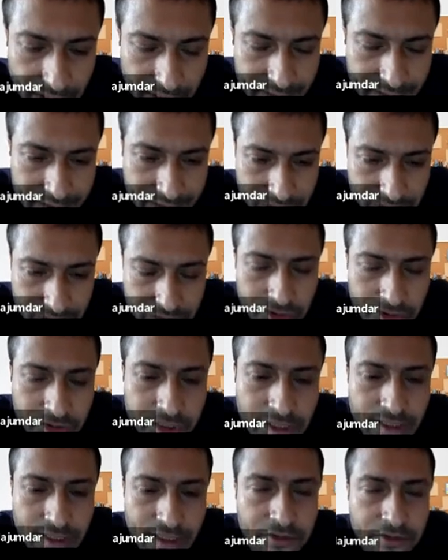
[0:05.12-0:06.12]
understood social
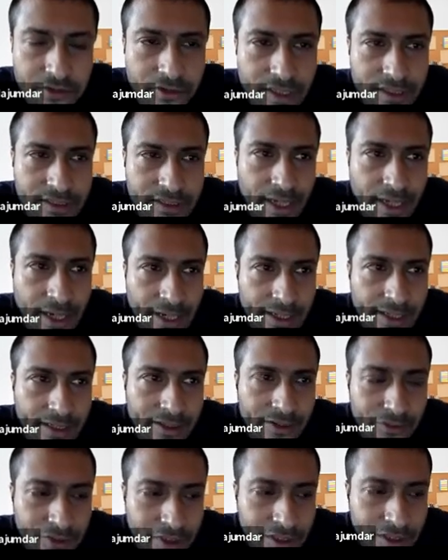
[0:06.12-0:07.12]
networks, and
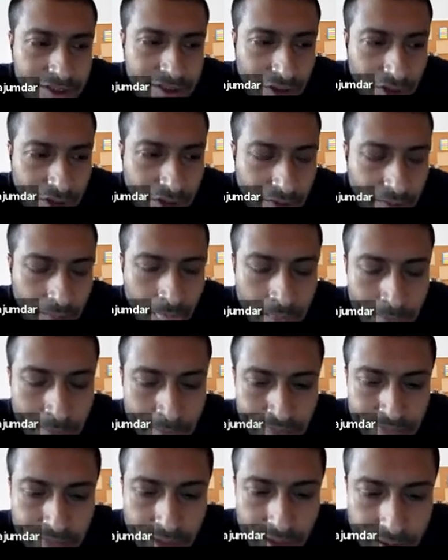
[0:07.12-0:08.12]
we saw
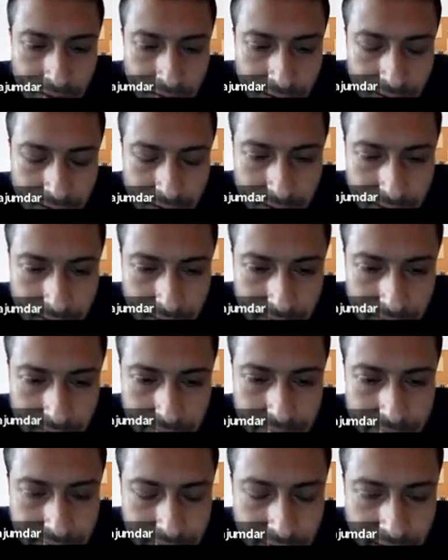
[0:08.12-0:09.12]
uh,
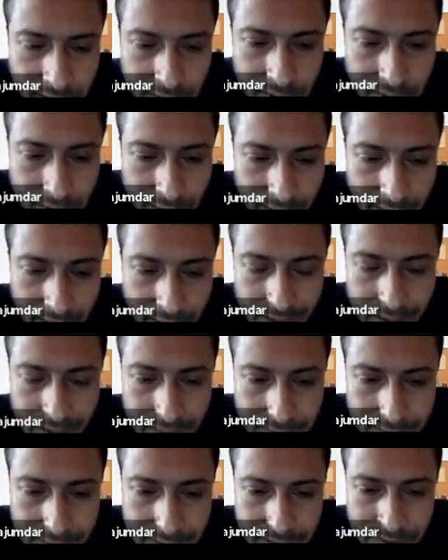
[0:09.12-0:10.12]
a
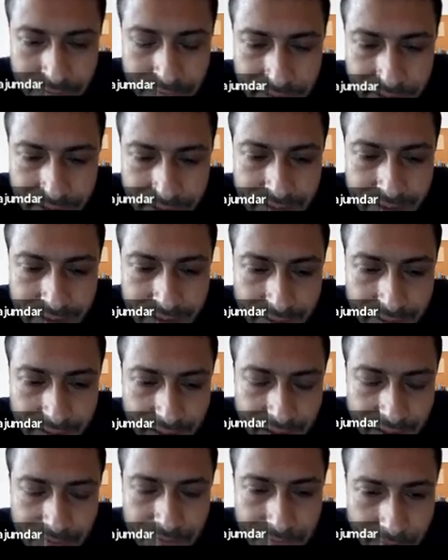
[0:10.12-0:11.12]
different
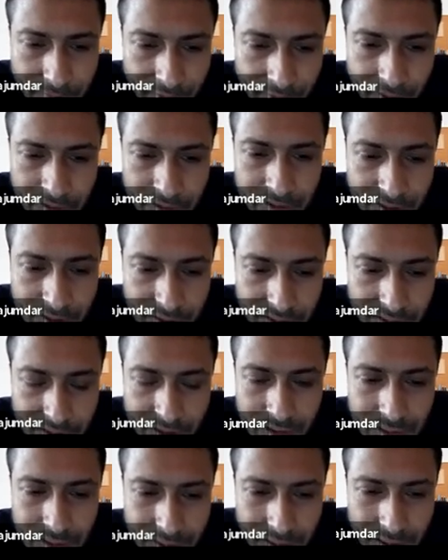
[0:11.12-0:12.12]
technique for
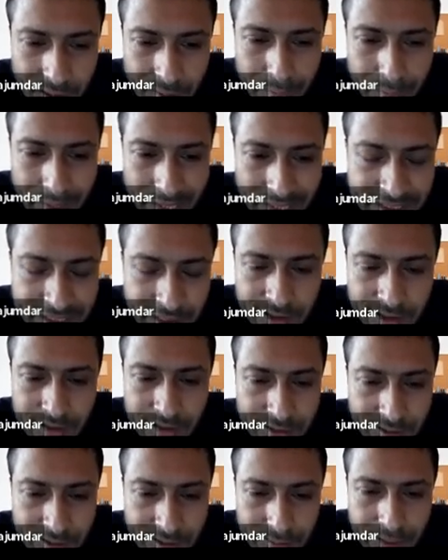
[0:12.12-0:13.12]
a measure
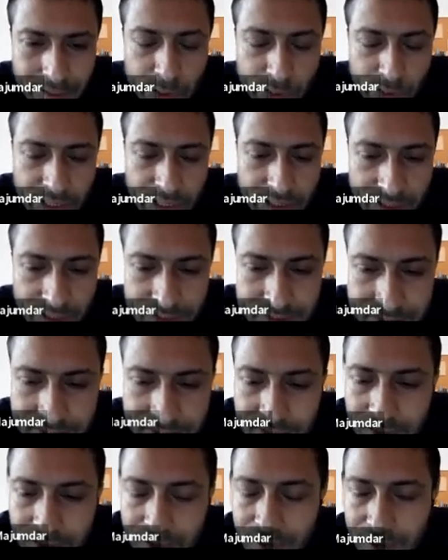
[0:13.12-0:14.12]
betweenness,
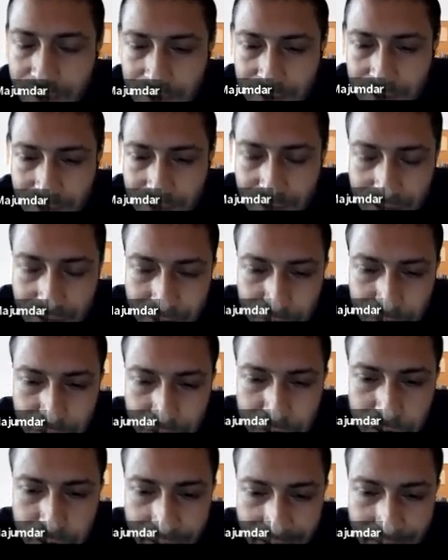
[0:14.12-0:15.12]

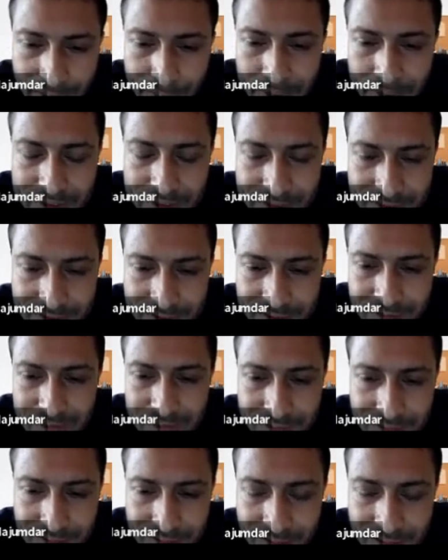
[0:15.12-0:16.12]
which would help us
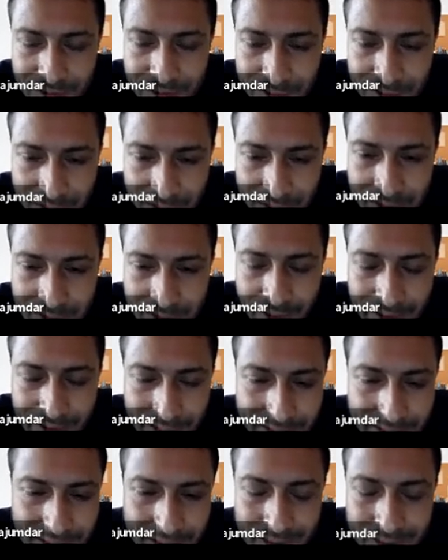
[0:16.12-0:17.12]
in
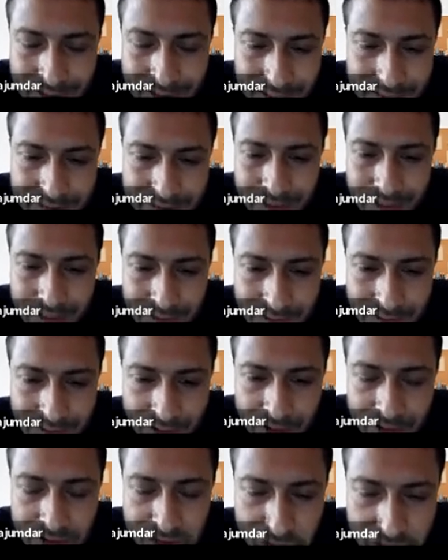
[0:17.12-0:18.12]
hierarchical clustering
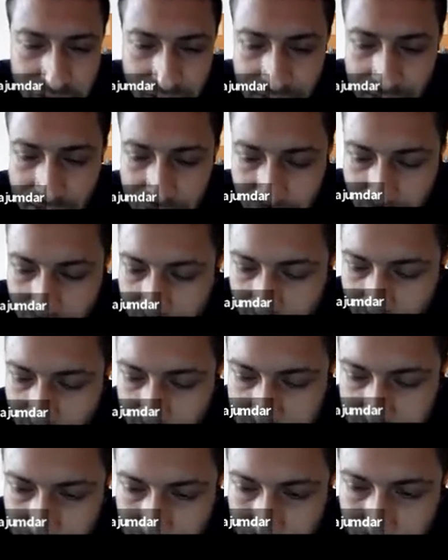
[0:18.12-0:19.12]
on social network graphs.